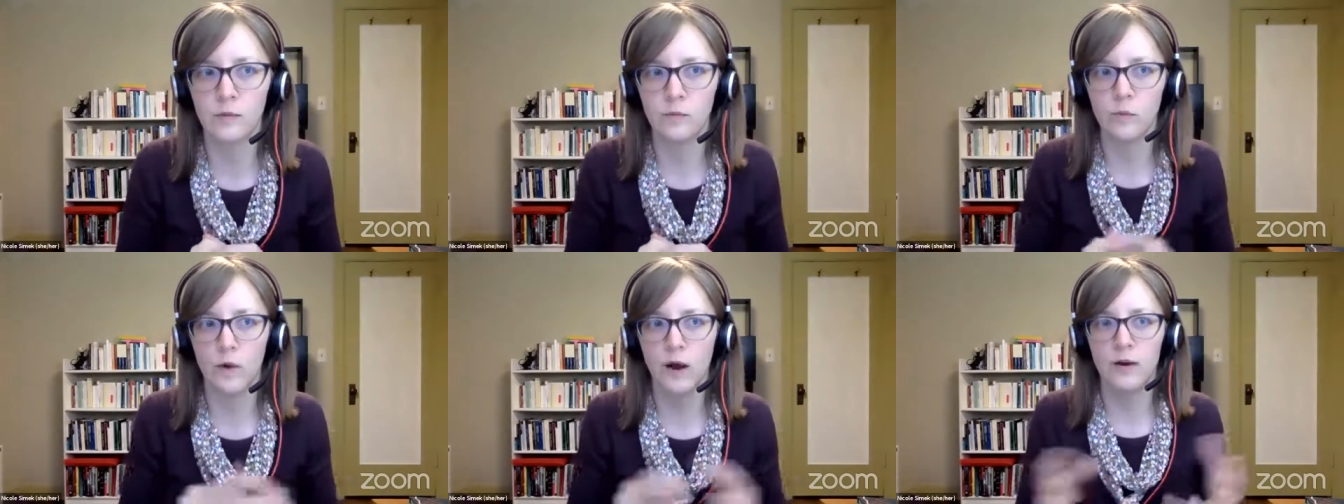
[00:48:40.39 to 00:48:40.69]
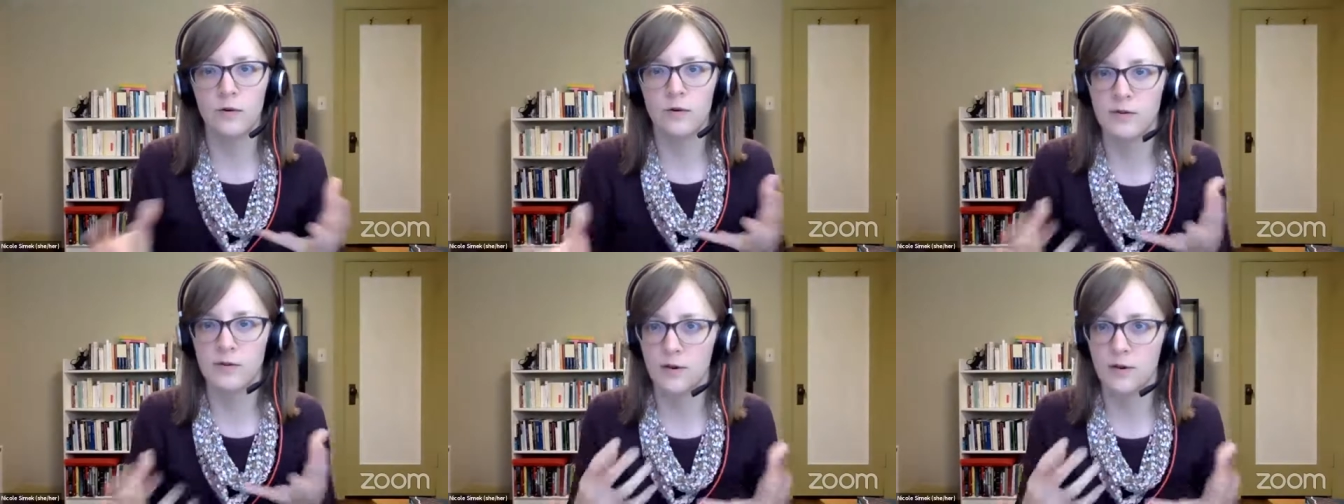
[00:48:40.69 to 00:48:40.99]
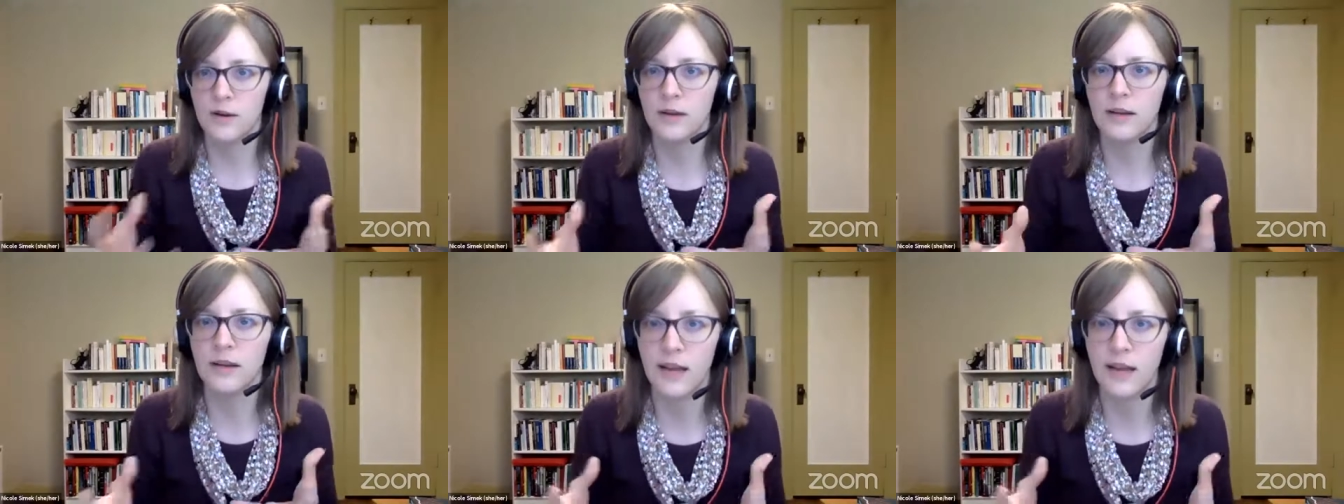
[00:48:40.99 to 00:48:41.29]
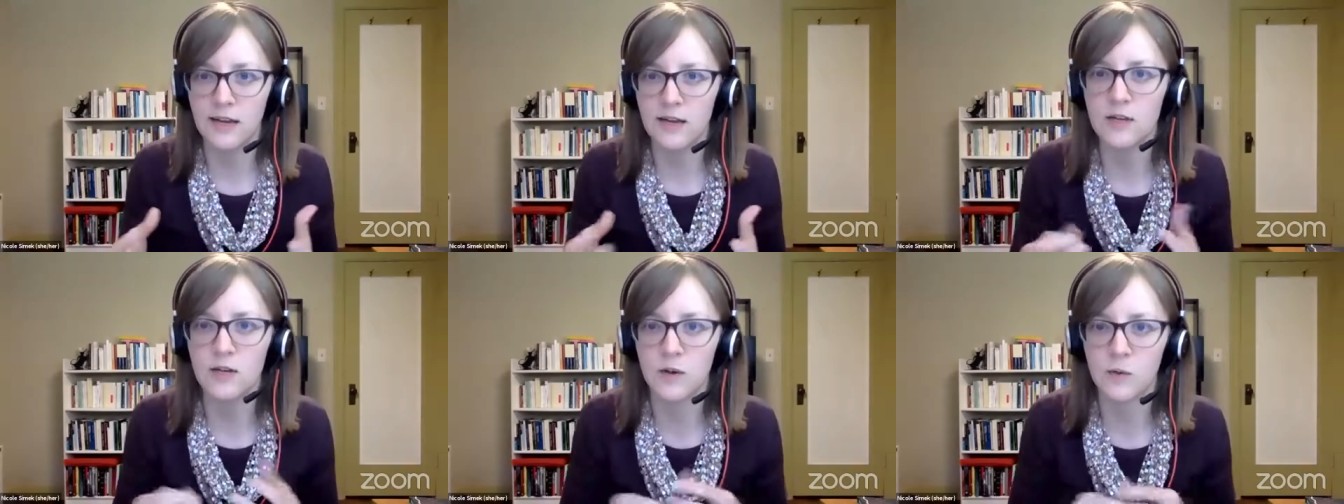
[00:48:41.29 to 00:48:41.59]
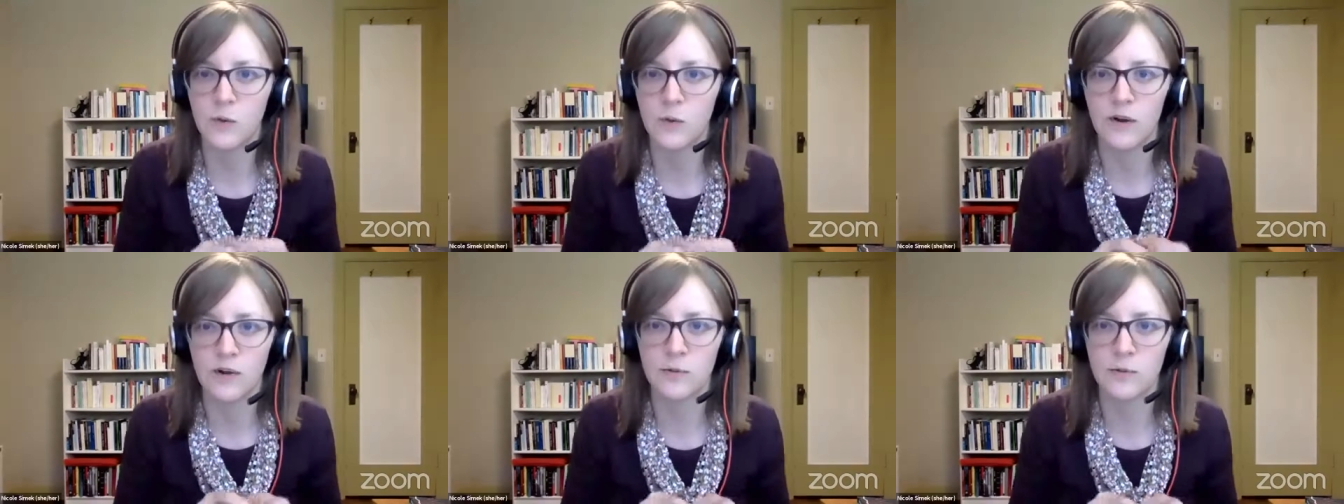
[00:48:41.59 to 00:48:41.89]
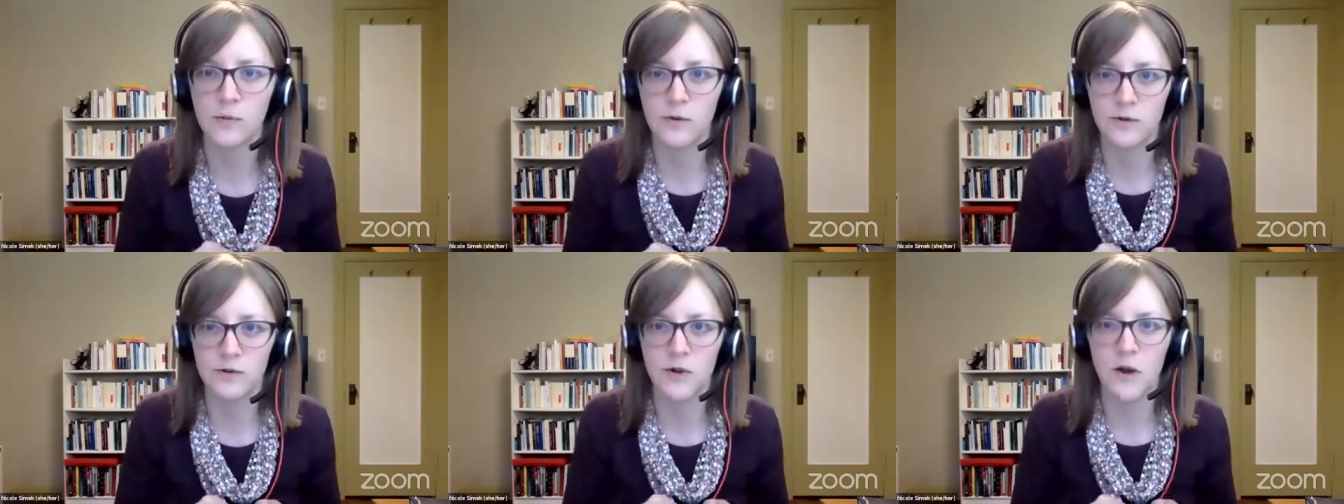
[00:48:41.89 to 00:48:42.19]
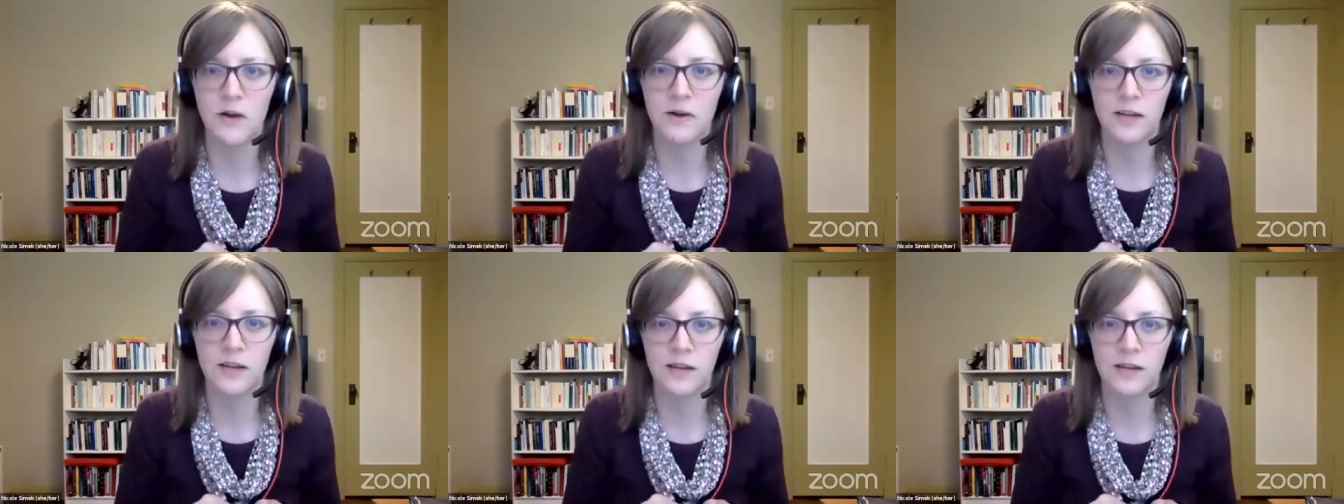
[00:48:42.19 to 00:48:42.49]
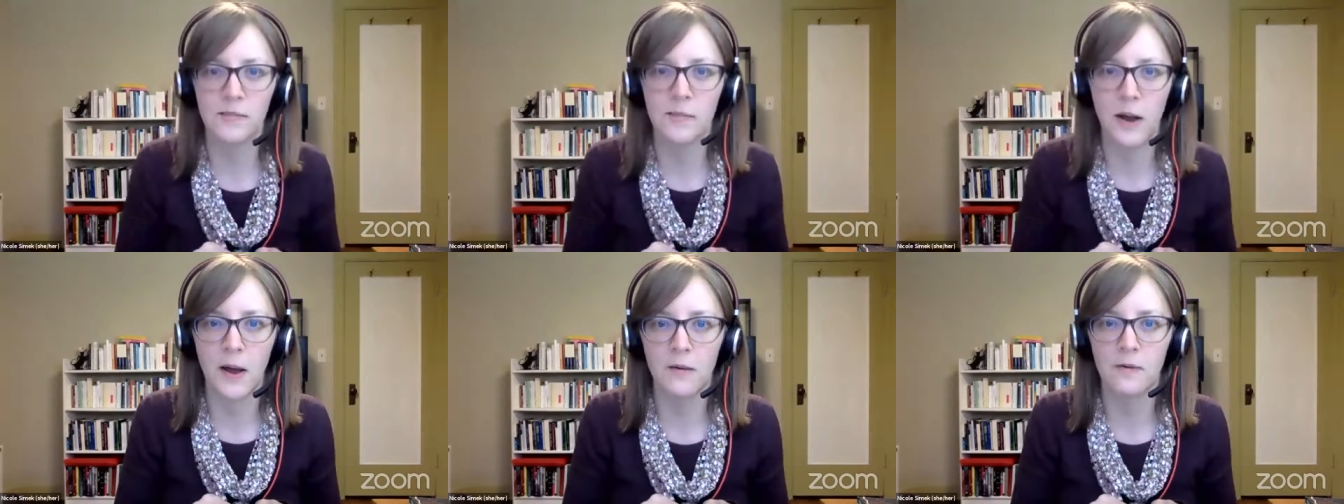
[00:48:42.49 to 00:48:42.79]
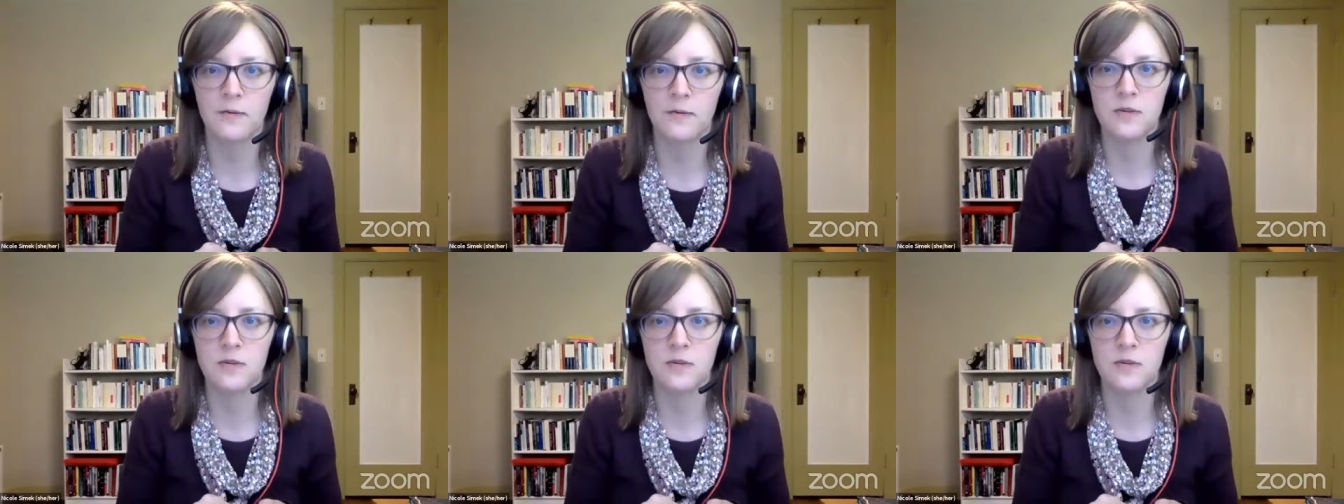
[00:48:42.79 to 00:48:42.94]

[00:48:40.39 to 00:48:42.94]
writers are engaging with when they're talking about